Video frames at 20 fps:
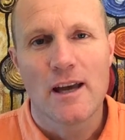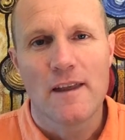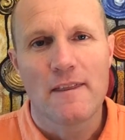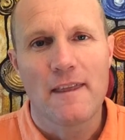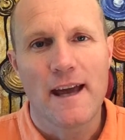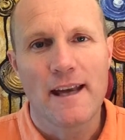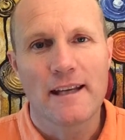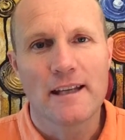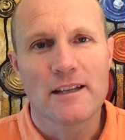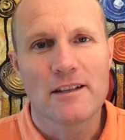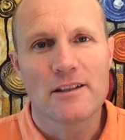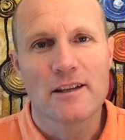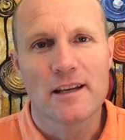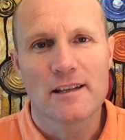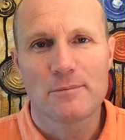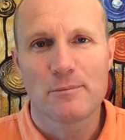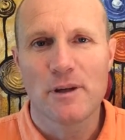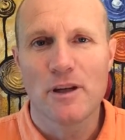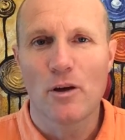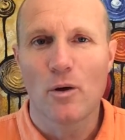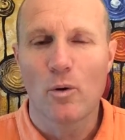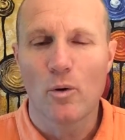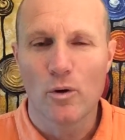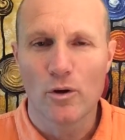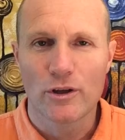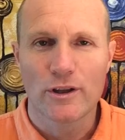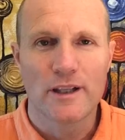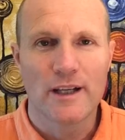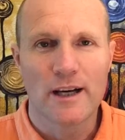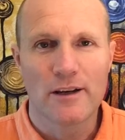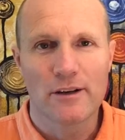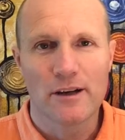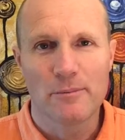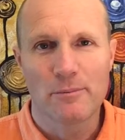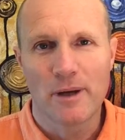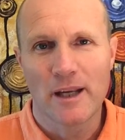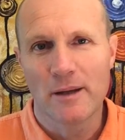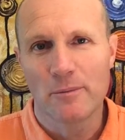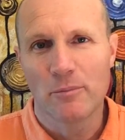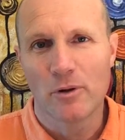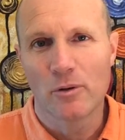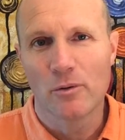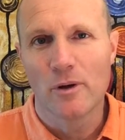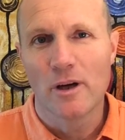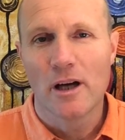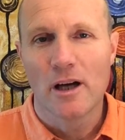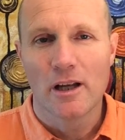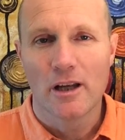They can just be ordinary people